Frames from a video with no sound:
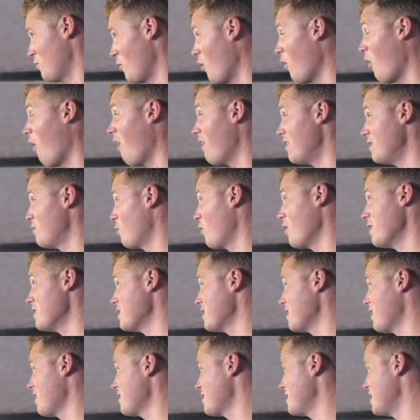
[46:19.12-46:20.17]
What is
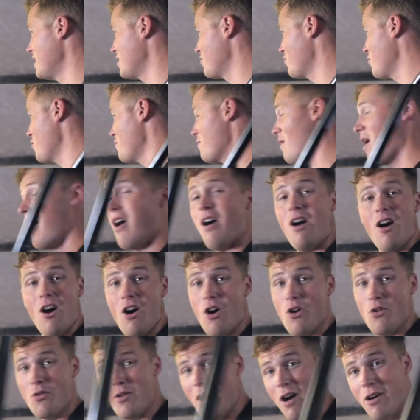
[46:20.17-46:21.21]
the nicest room?
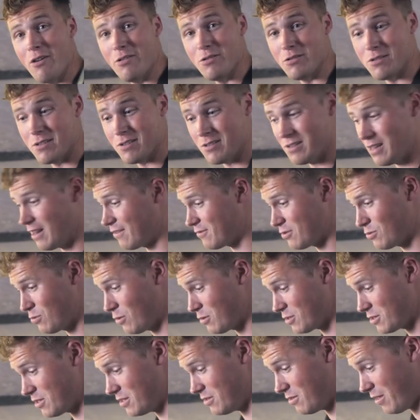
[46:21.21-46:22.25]
Who knows? You'll have to
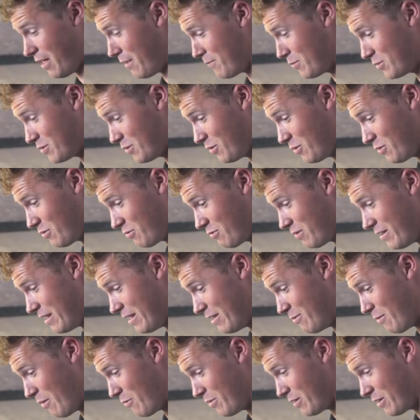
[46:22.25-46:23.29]
watch till episode
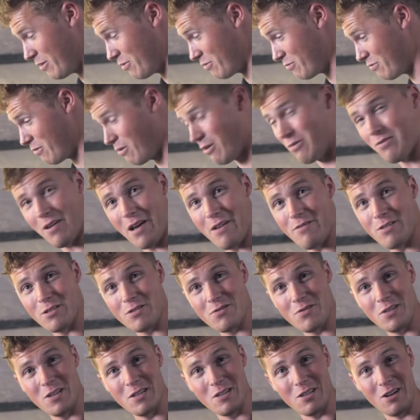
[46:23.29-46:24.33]
3, where we go through our favourites
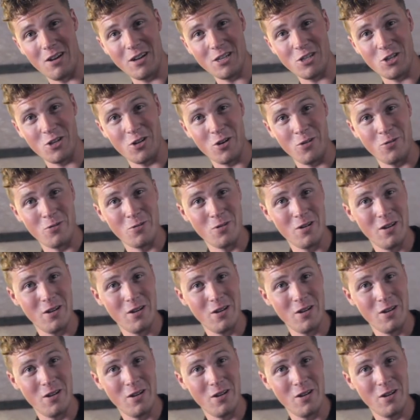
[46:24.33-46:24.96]
for the entire show.